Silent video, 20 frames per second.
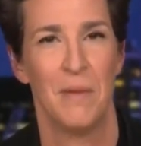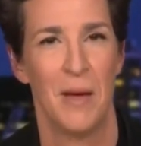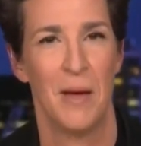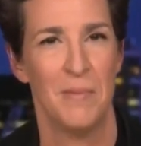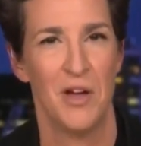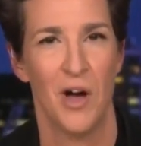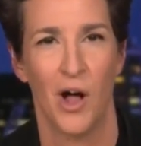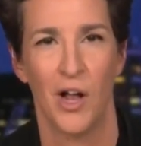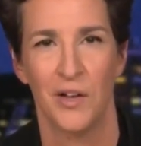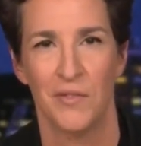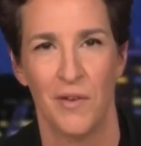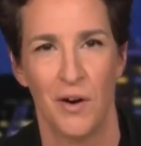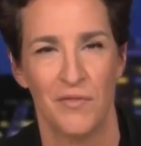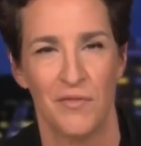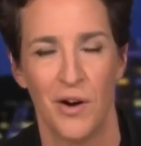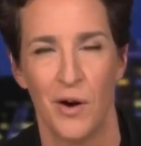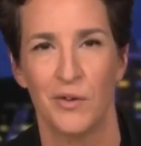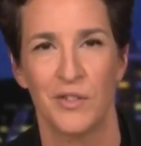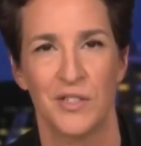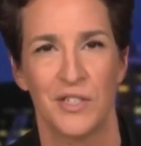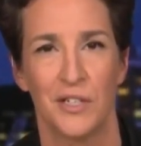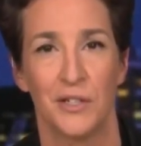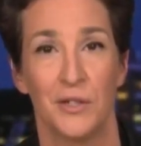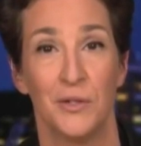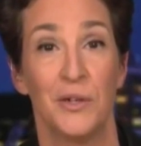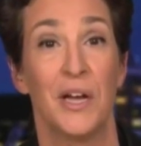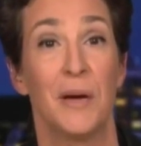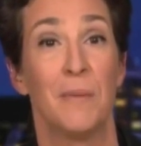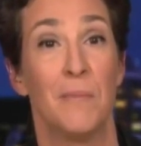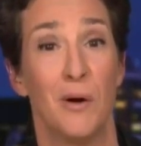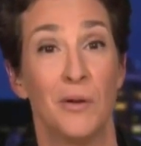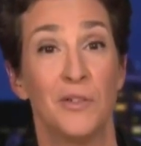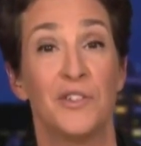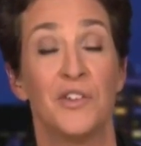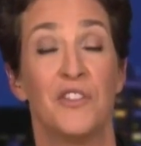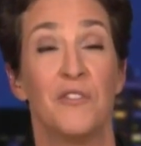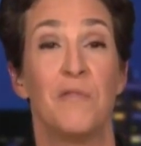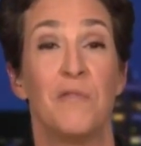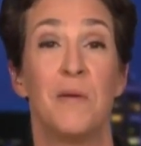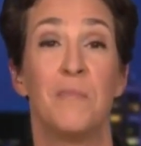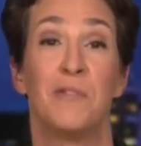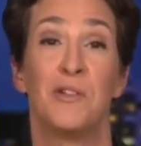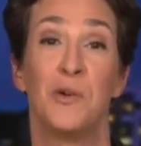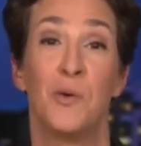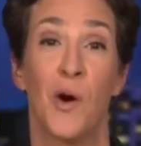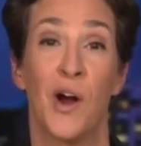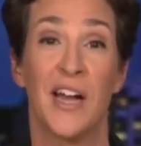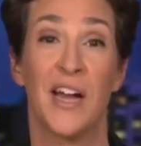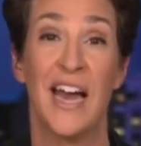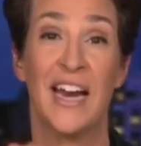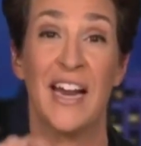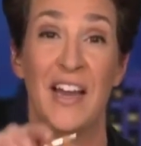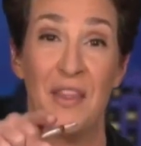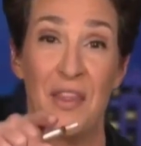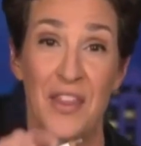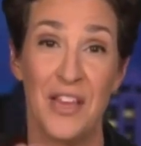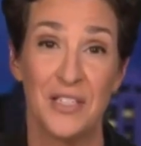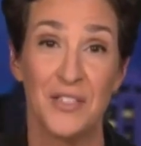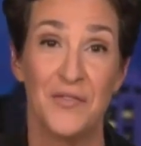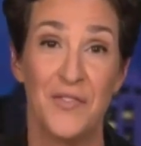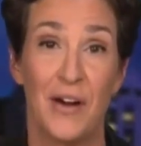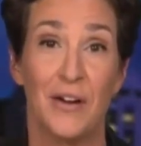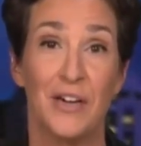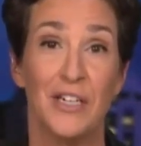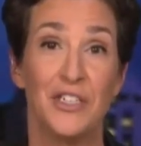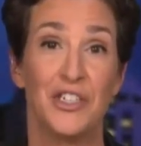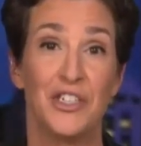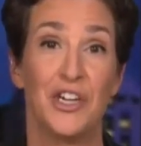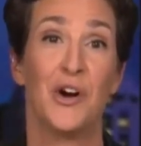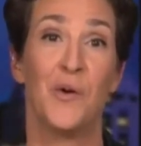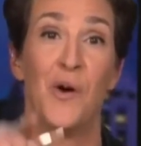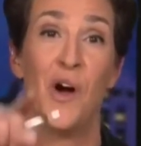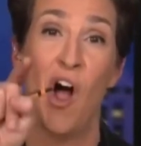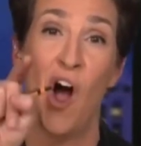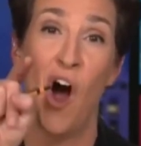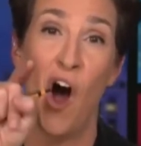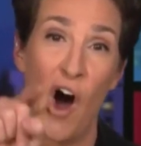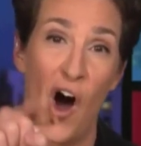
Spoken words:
Maybe all of our folks, including most of the people who are getting this very show